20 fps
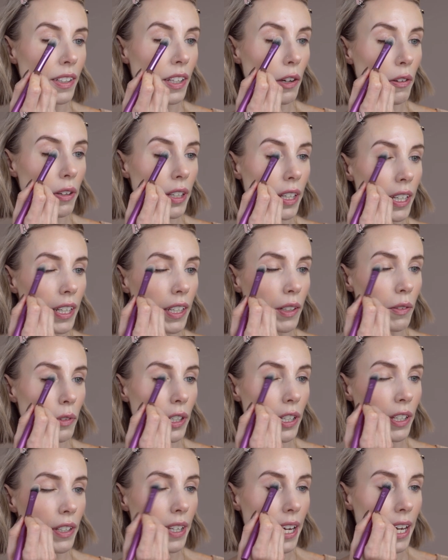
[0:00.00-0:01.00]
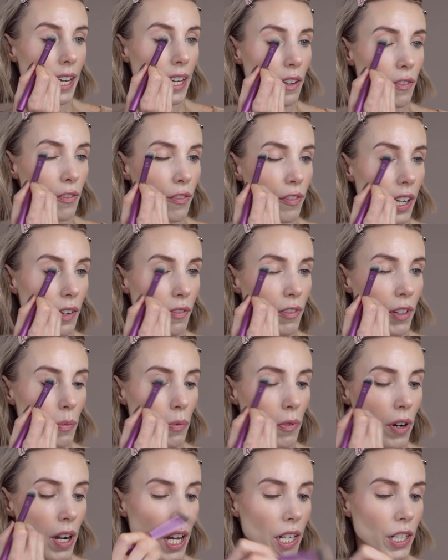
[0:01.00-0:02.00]
going in with a fluffy
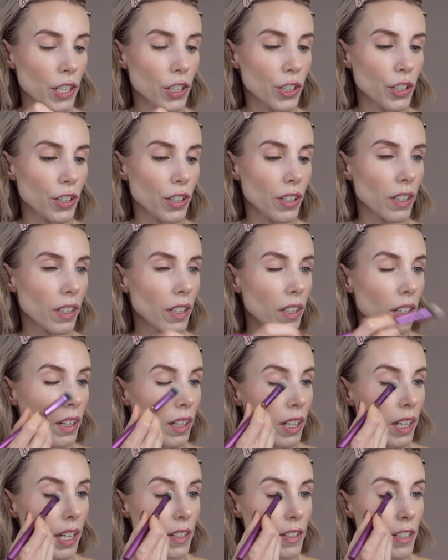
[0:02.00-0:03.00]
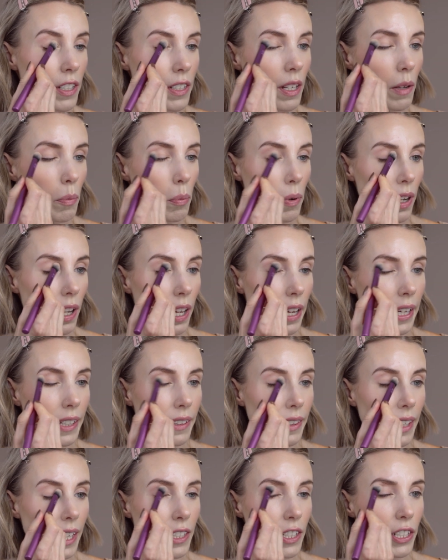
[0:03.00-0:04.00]
brush and just
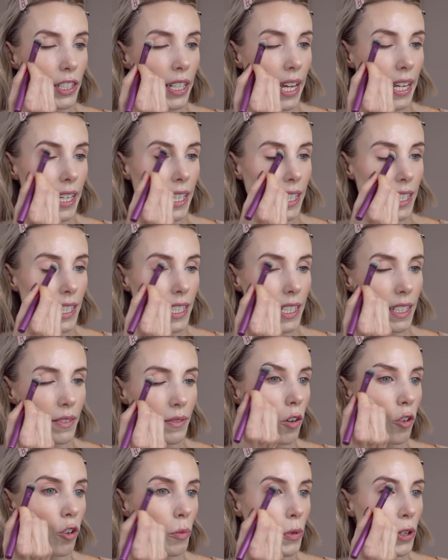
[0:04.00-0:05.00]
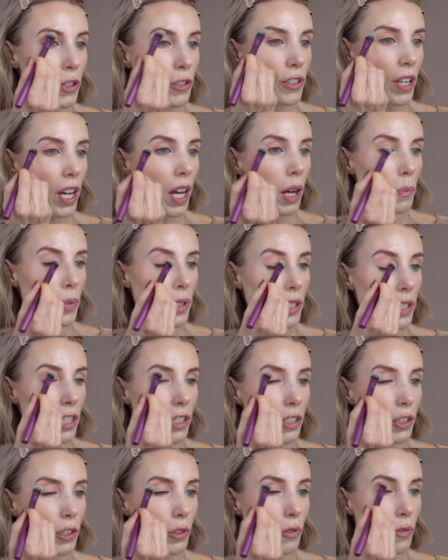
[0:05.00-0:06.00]
applying that shade almost up
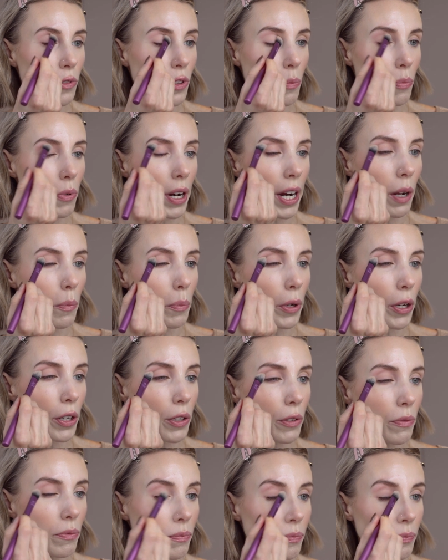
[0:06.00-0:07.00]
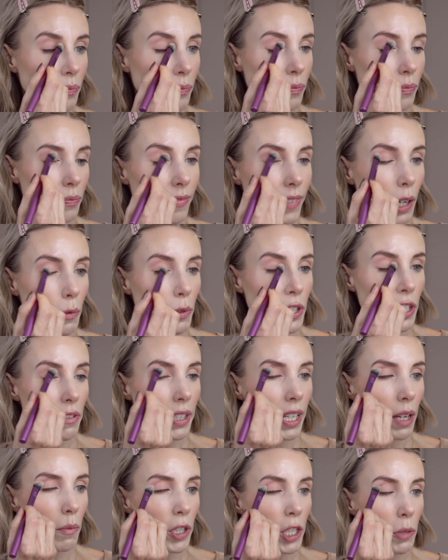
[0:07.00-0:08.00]
to the brow bone. Now we don't
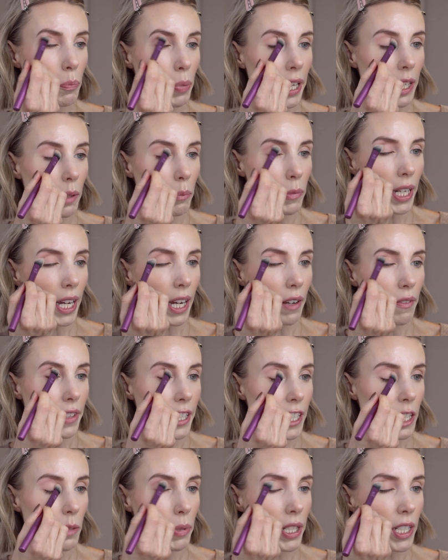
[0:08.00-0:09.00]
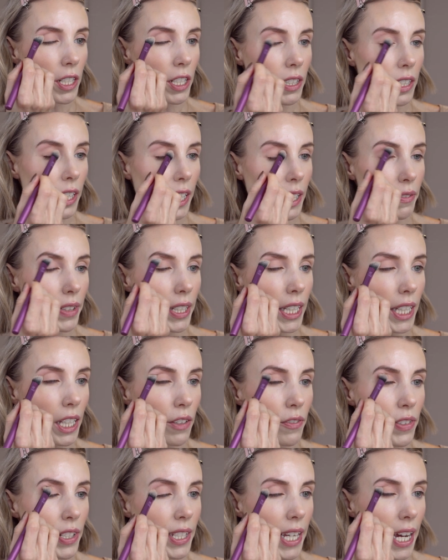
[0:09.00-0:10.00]
get much pigment out of this, but it just kind of
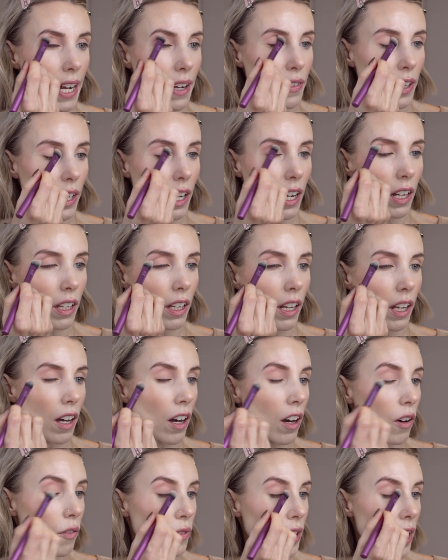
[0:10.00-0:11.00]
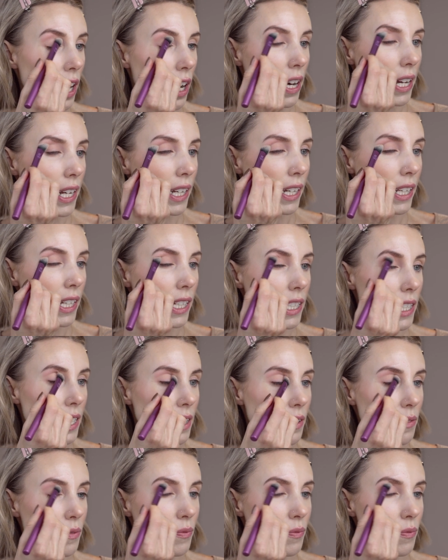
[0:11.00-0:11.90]
evens out the colour of the eyelid.